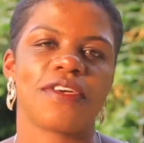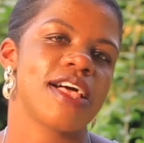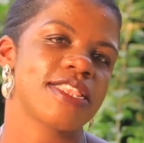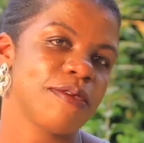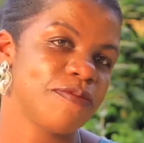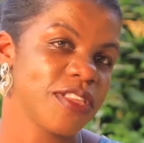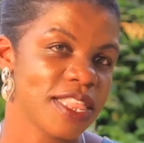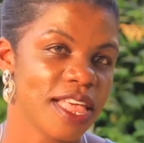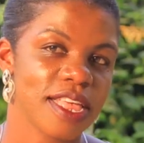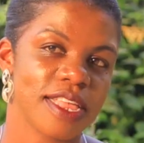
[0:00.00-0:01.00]
siyanse
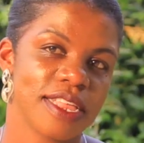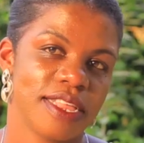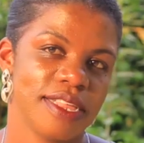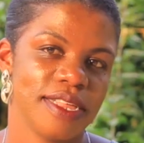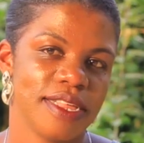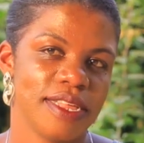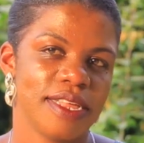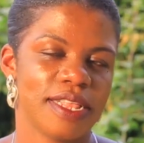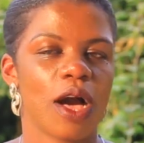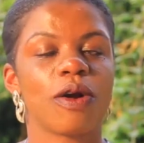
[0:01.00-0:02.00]
mfite
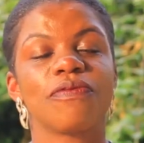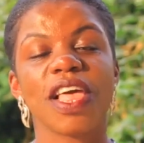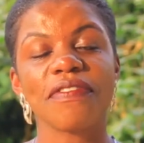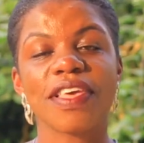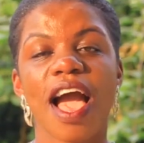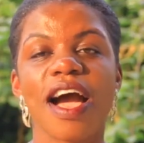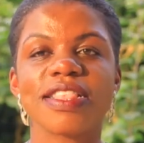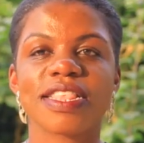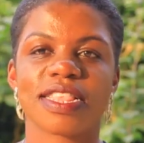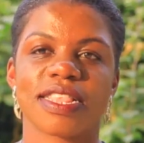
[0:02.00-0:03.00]
ntabwo mfite
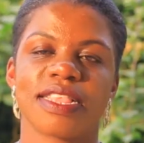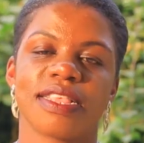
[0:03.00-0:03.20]
siyanse